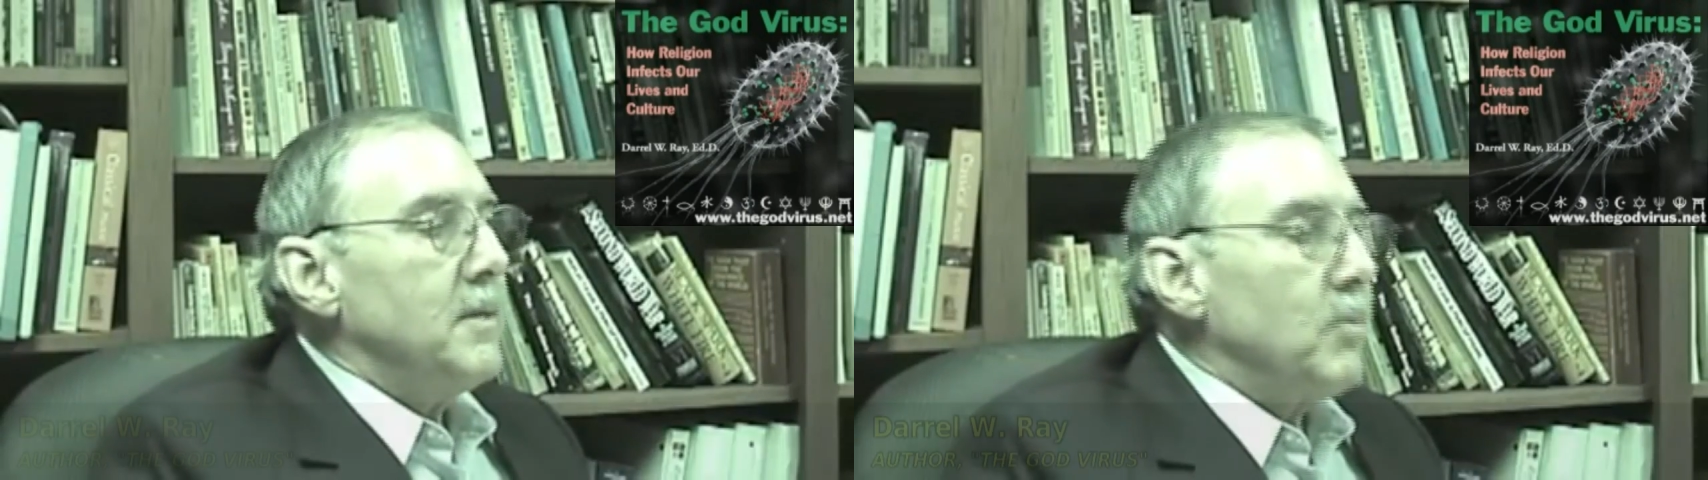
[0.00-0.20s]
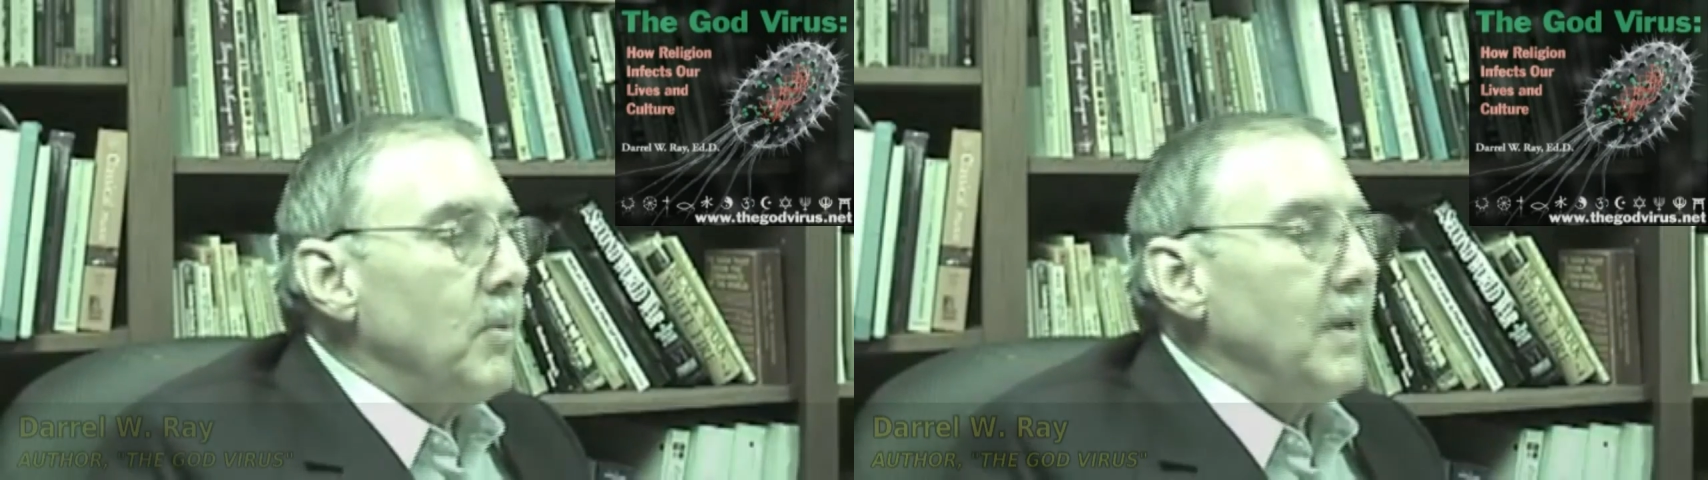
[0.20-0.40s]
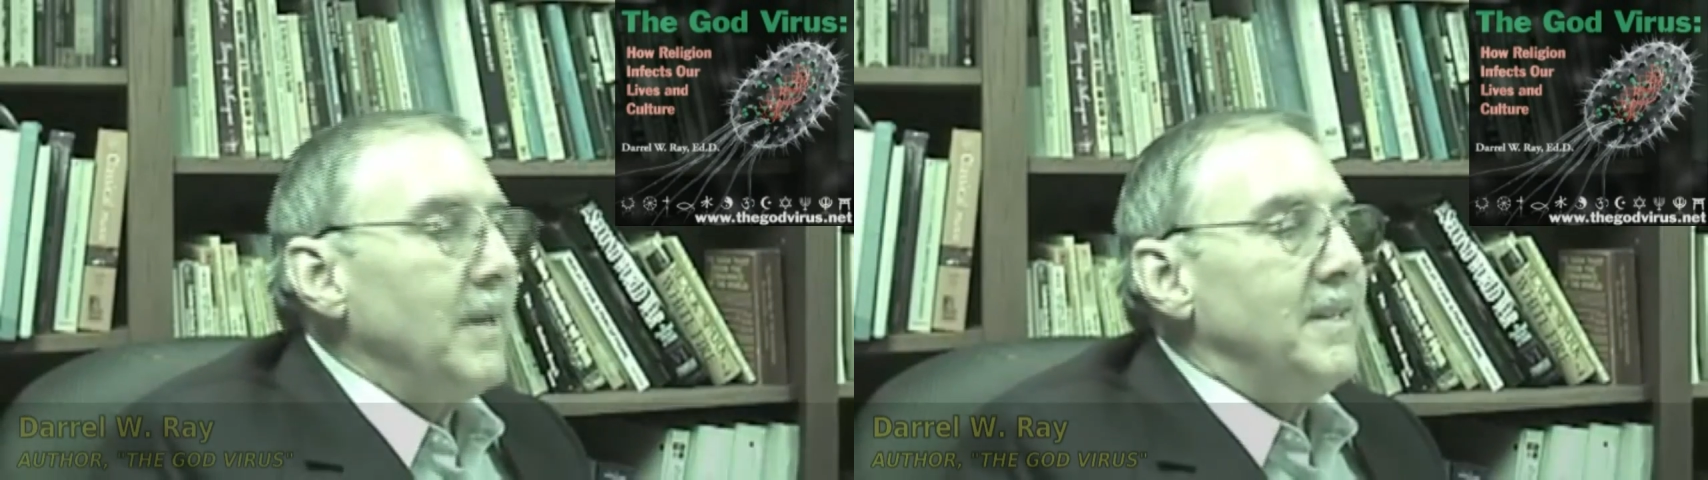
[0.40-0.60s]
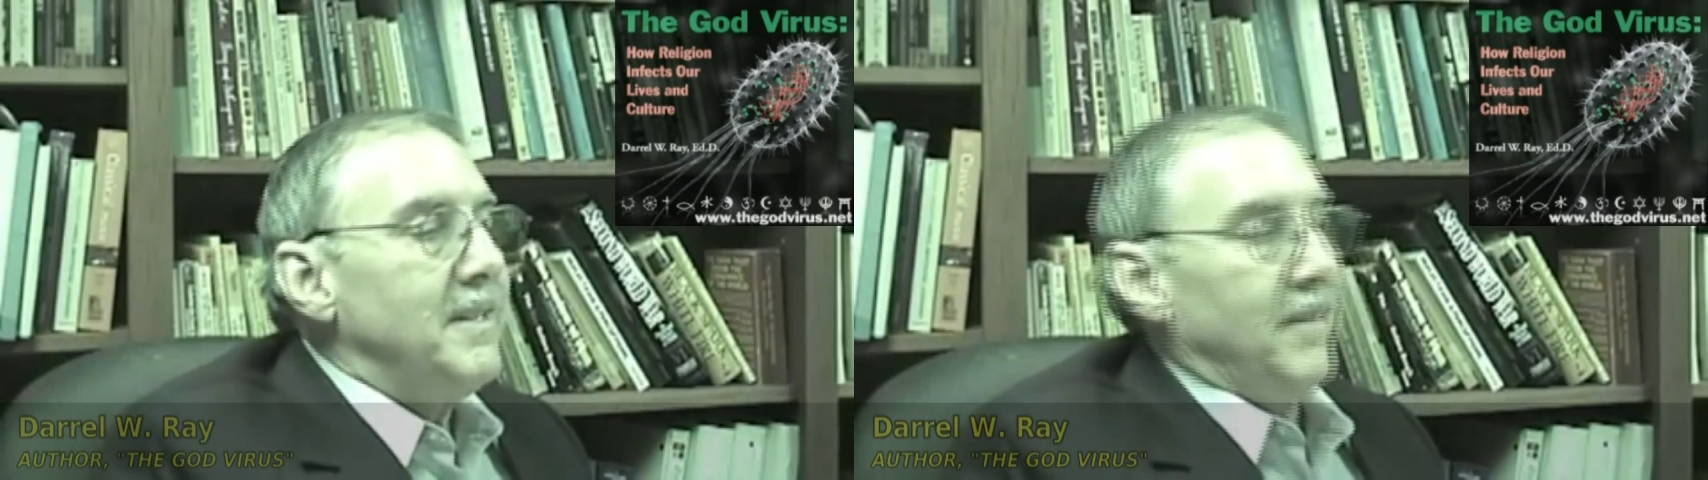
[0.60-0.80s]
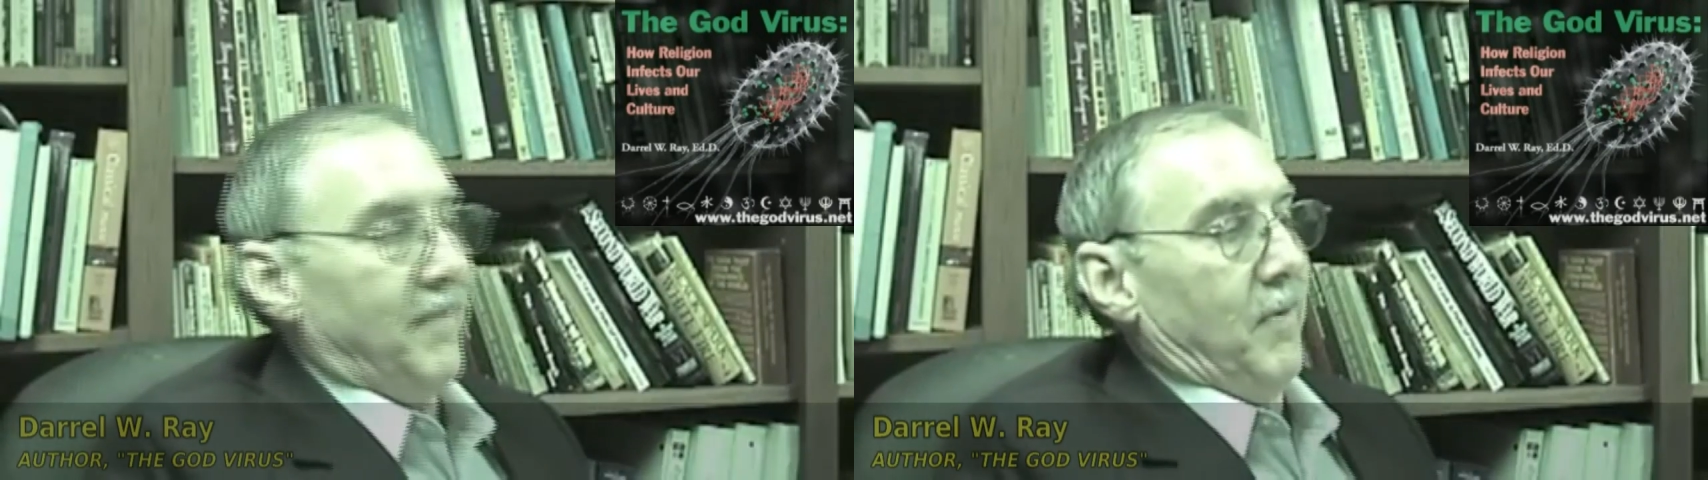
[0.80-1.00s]
it's
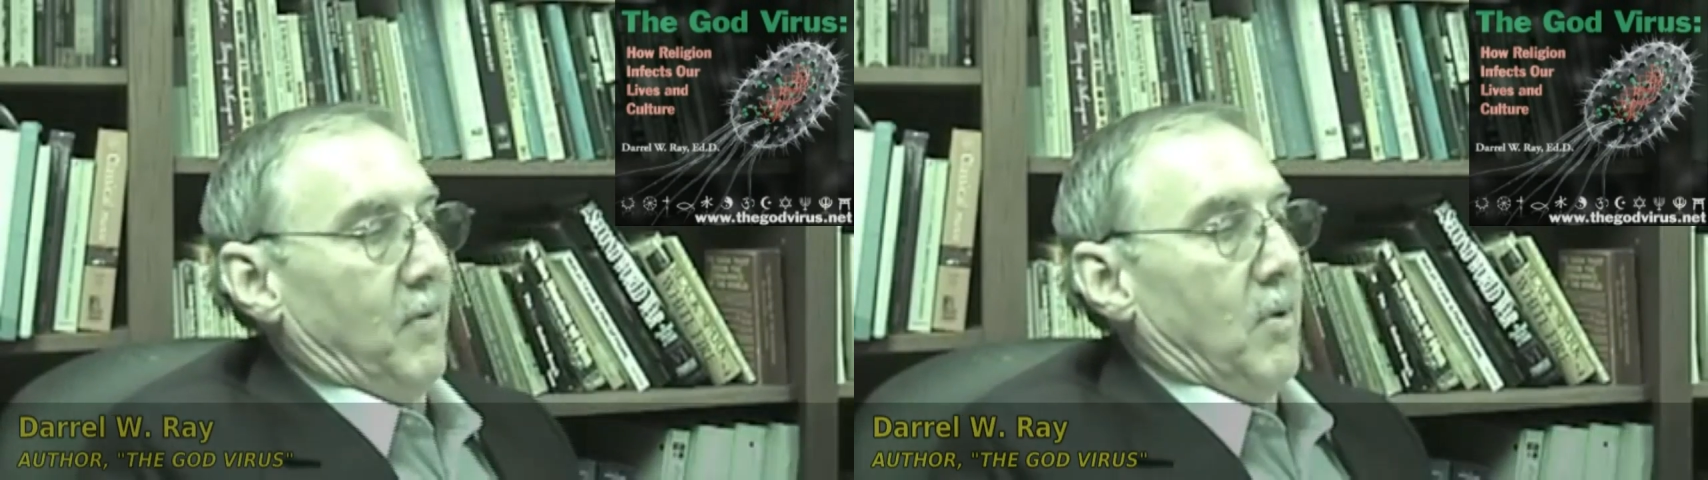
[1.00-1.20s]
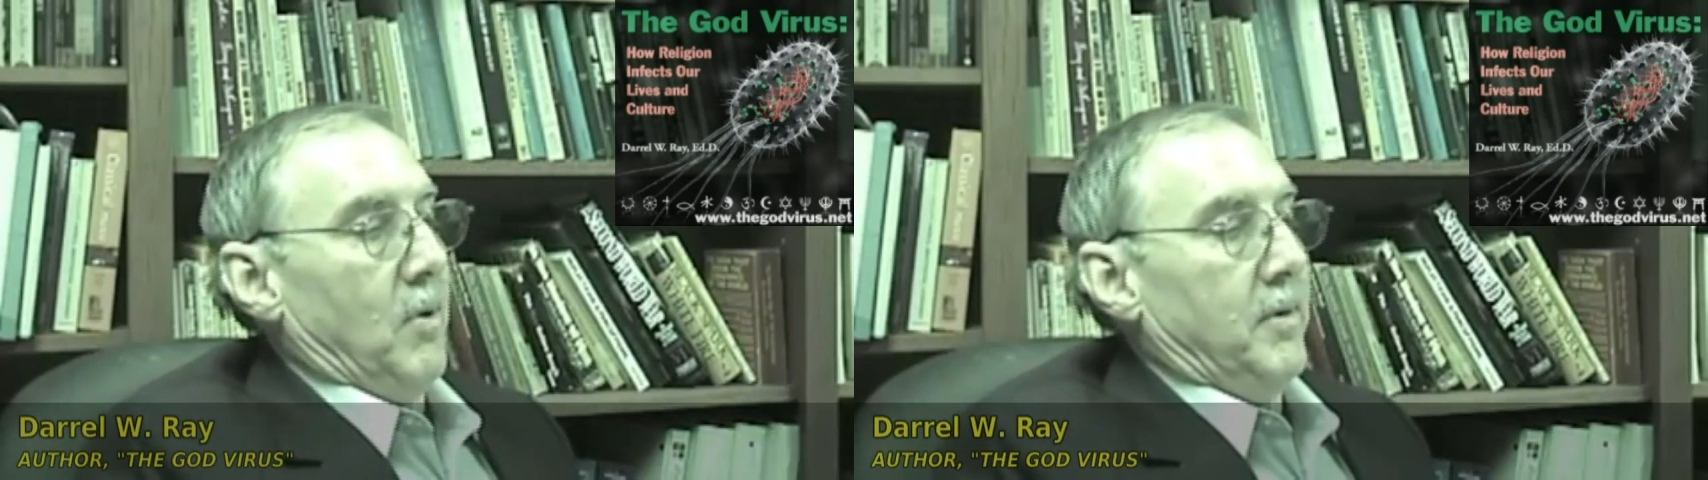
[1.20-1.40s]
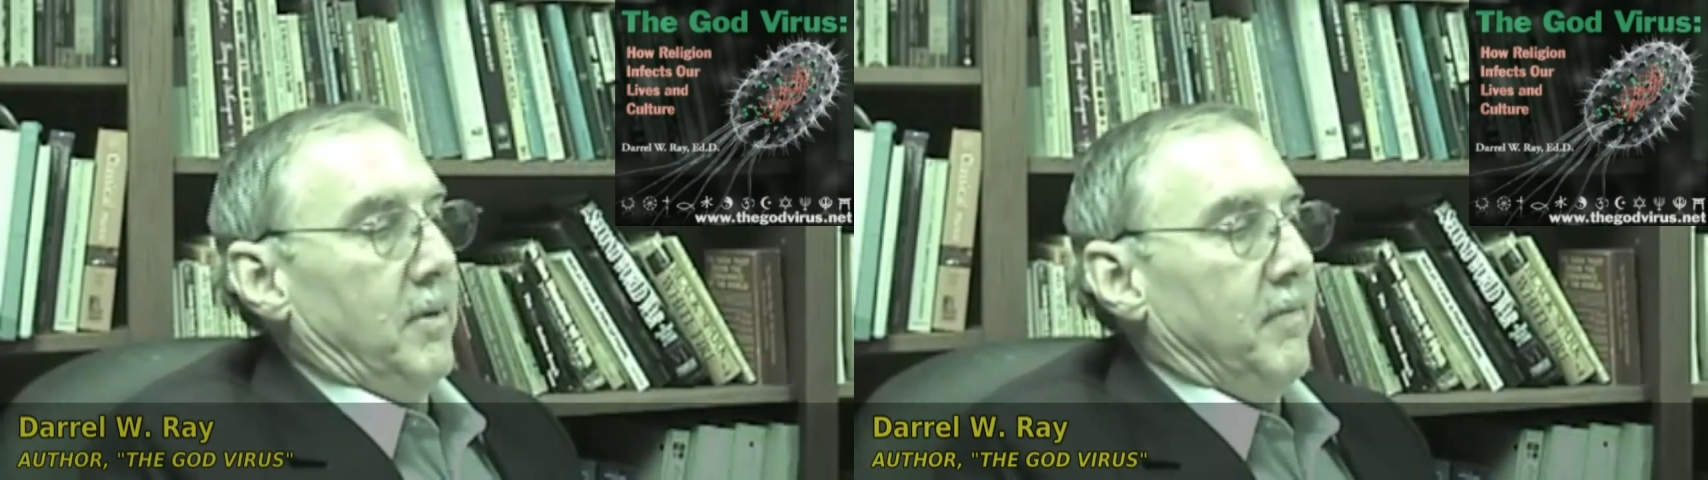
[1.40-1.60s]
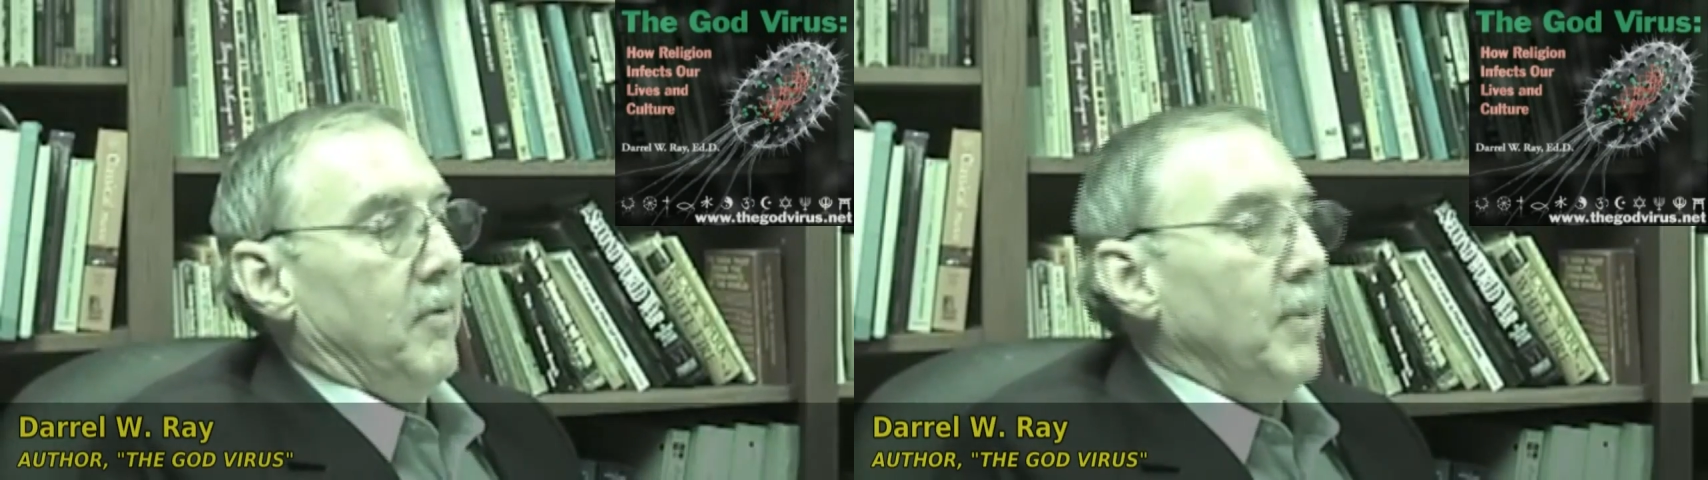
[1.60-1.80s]
really difficult